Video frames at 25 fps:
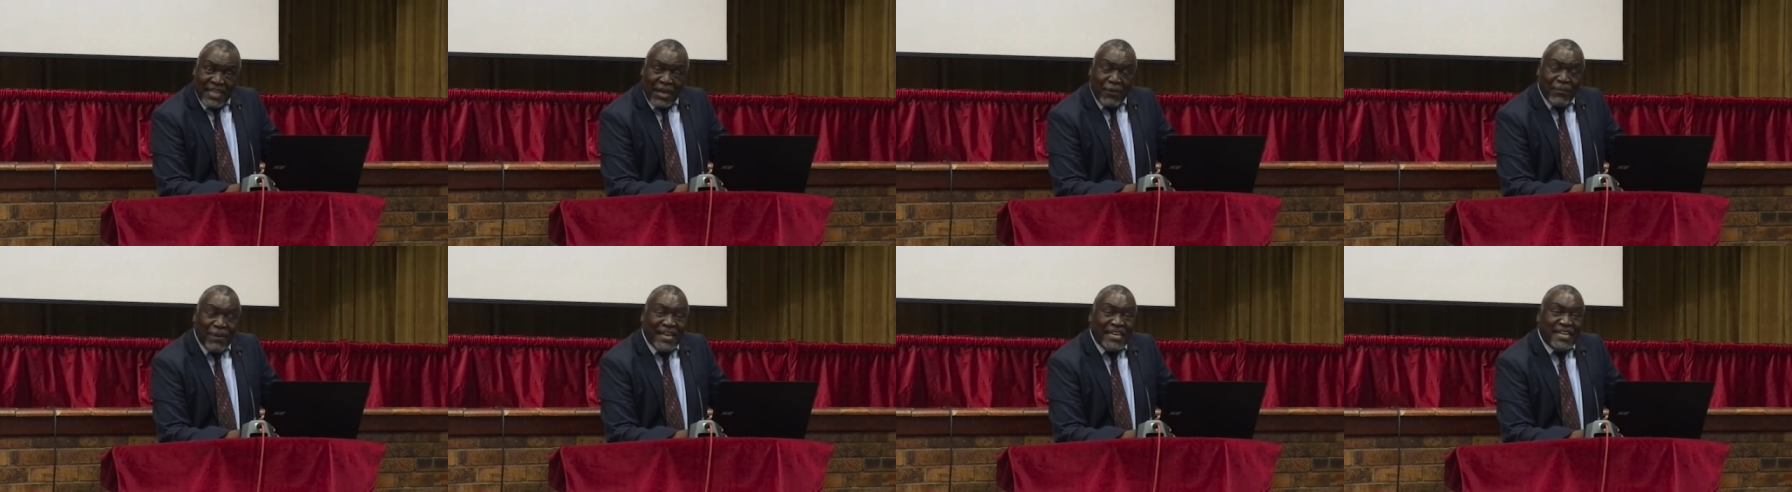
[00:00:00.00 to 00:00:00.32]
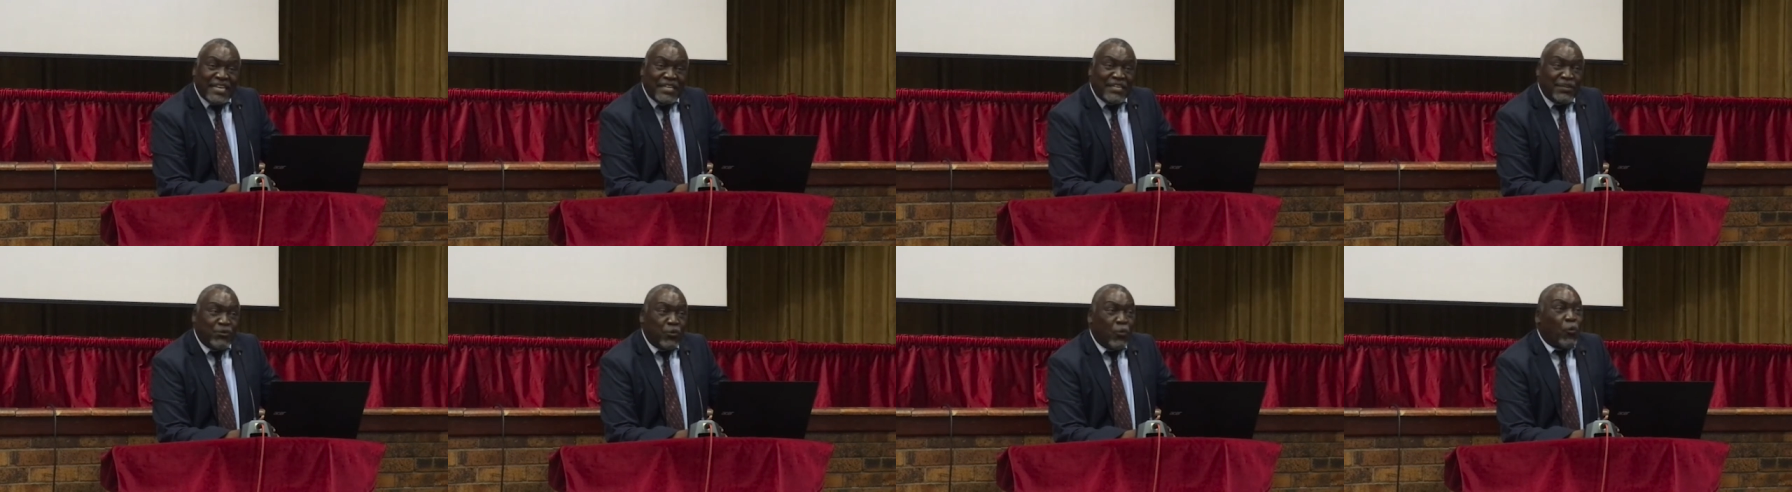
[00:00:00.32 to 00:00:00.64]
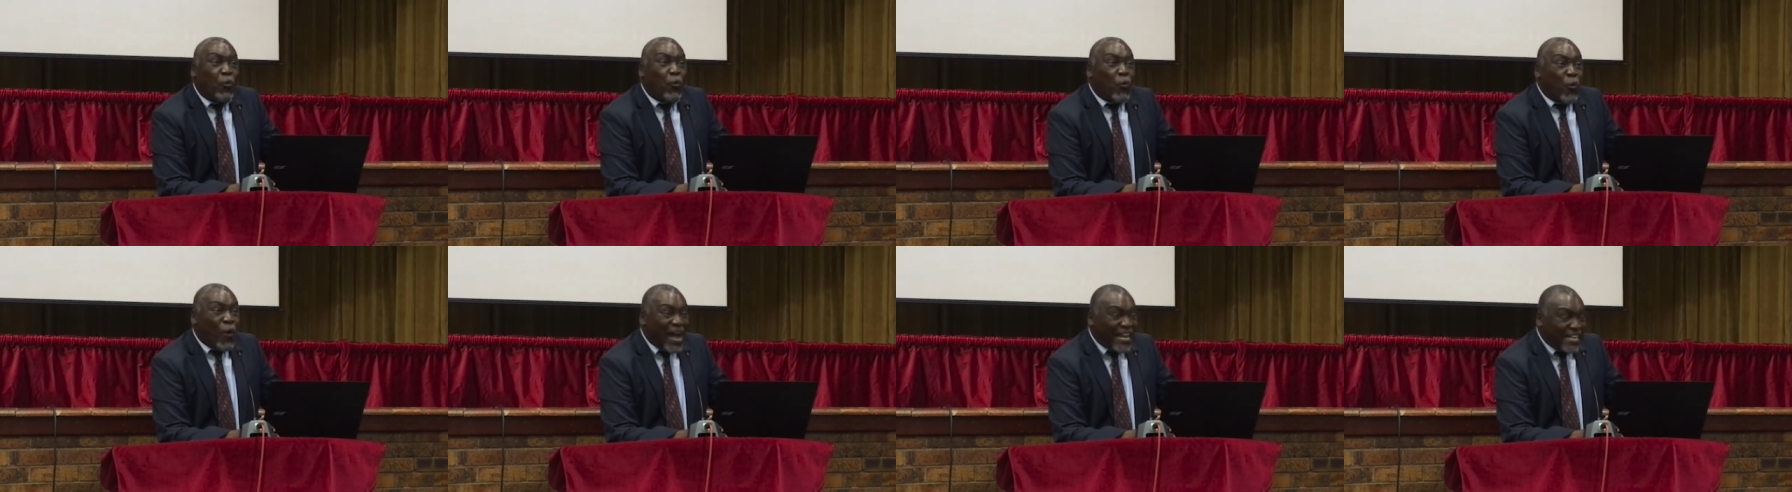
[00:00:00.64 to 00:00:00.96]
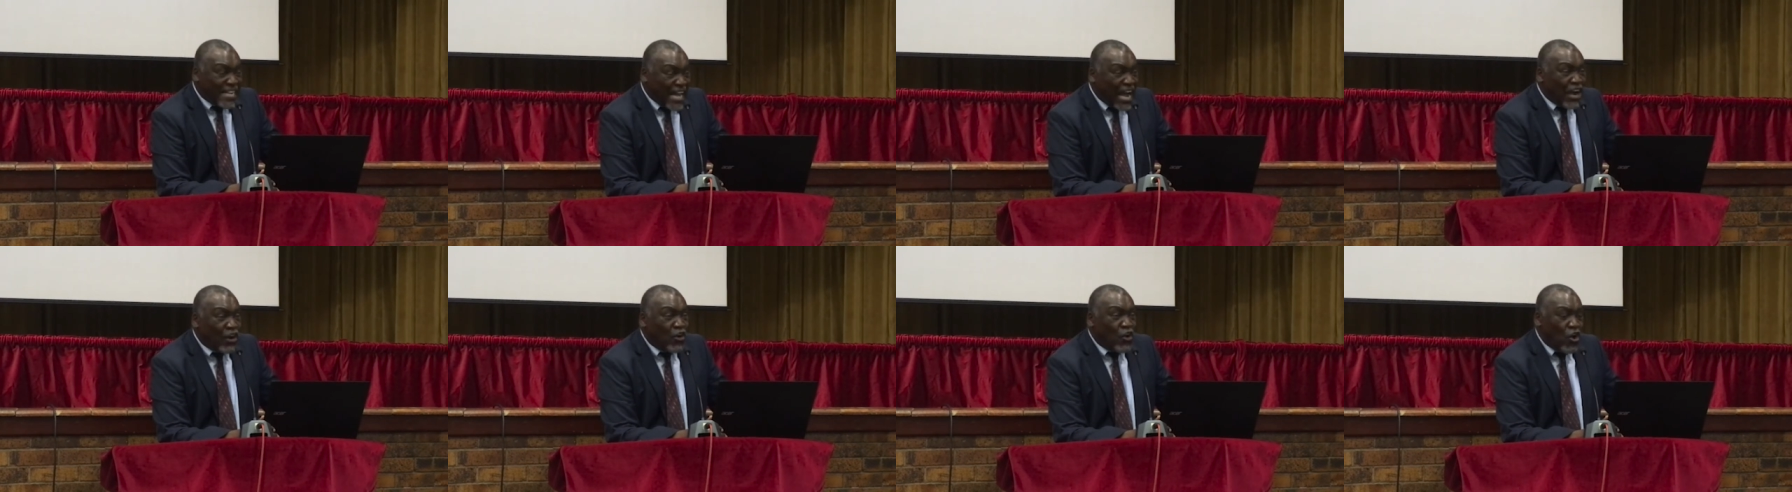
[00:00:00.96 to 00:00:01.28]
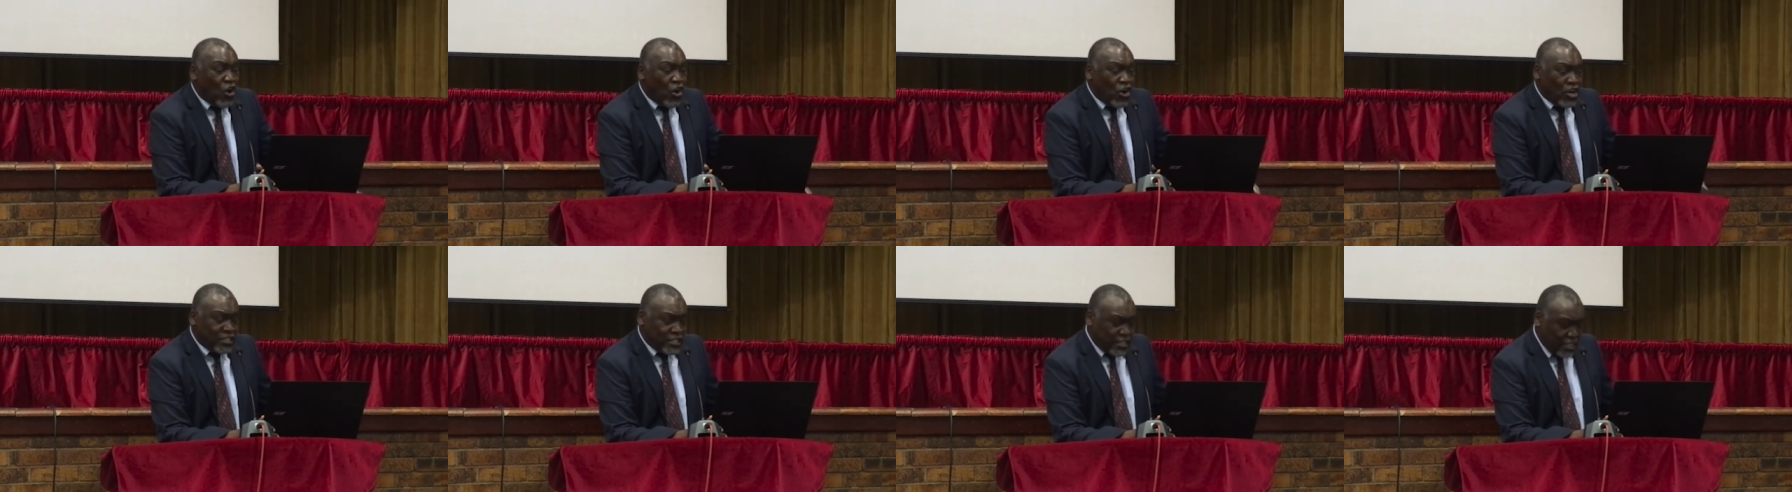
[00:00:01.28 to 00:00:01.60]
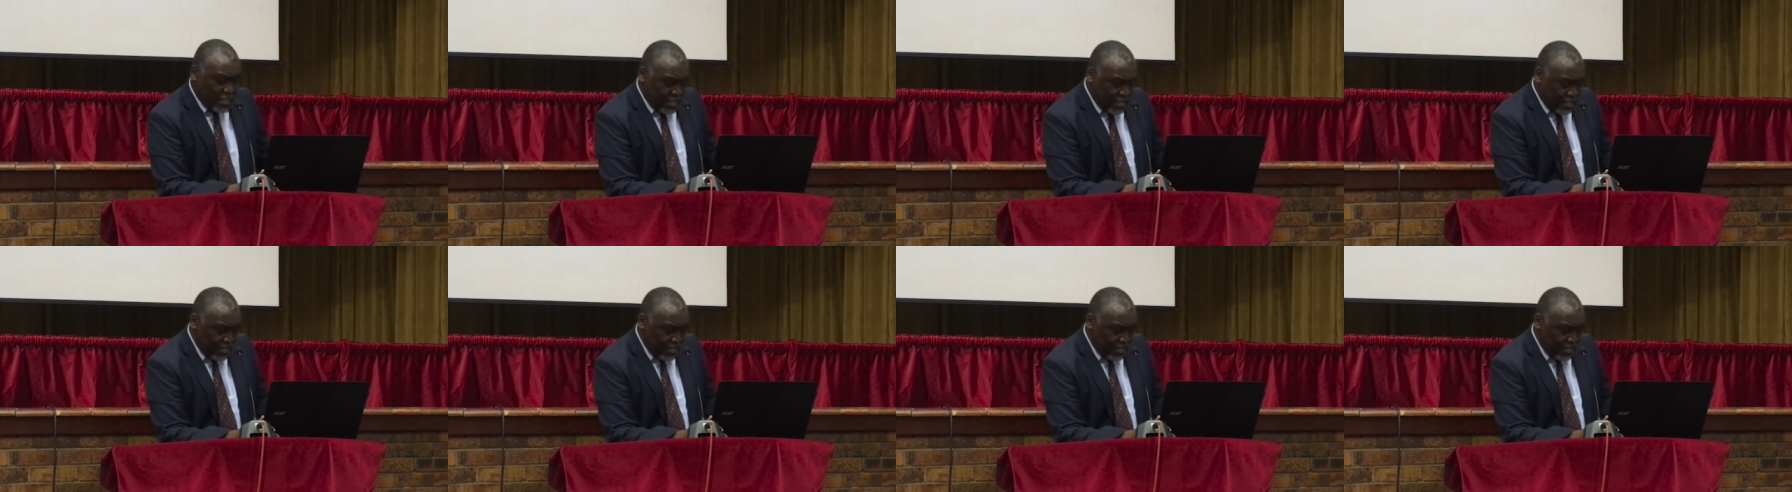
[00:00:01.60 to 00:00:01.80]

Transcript: They were in one accord,